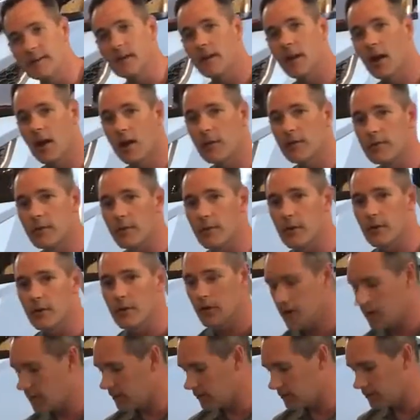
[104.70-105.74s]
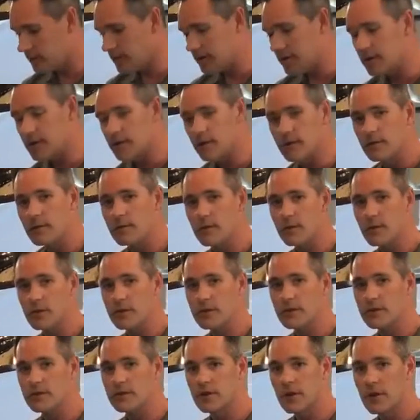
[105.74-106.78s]
a cover that when
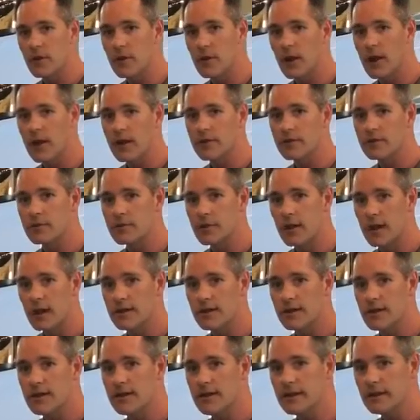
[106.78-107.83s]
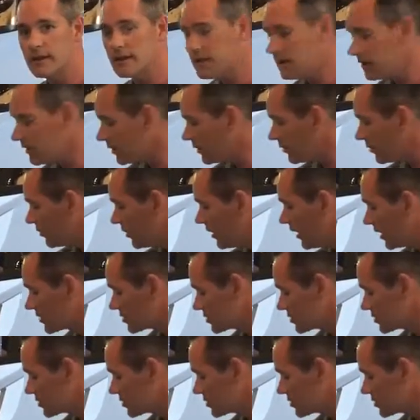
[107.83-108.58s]
the tow eyes are not needed, we